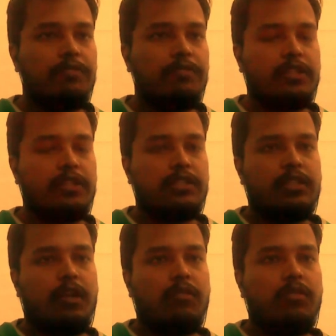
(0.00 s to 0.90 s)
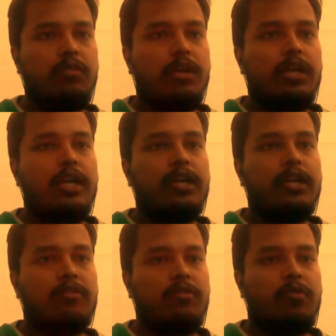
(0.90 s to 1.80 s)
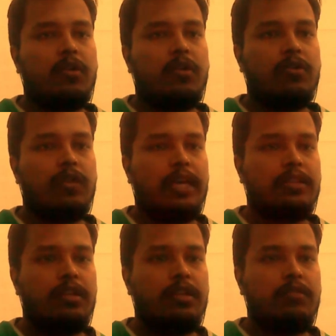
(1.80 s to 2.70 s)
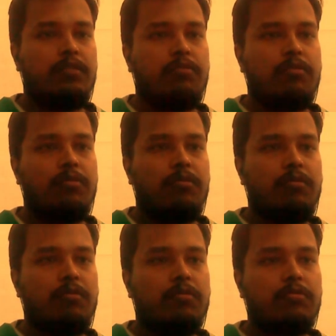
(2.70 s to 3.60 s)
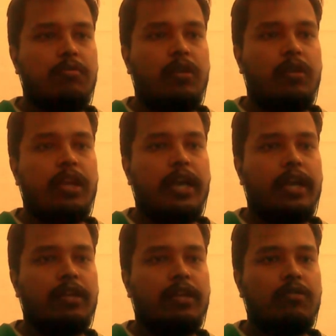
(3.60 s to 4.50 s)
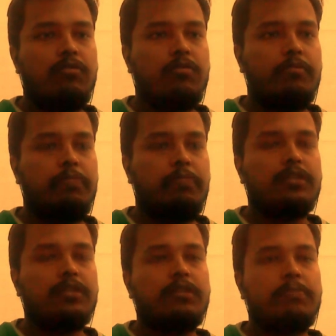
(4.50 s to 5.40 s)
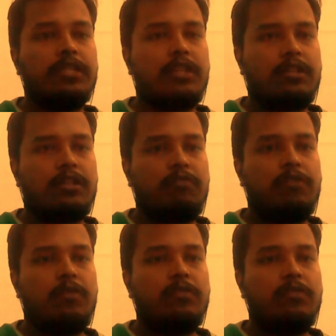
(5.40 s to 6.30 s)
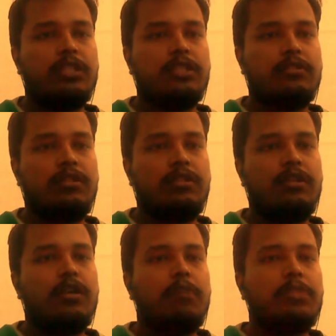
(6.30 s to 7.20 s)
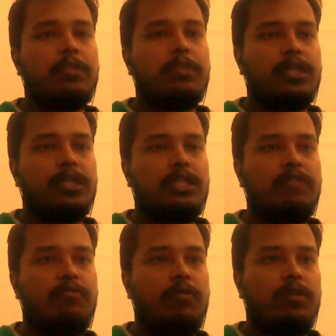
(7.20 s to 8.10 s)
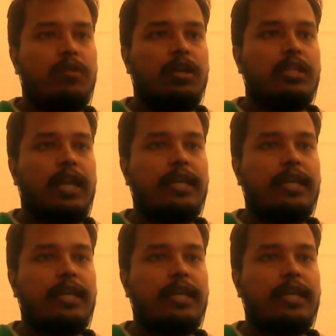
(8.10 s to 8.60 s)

f6. Now he doesn't want to take the only active piece as of now, which is bishop on the g4.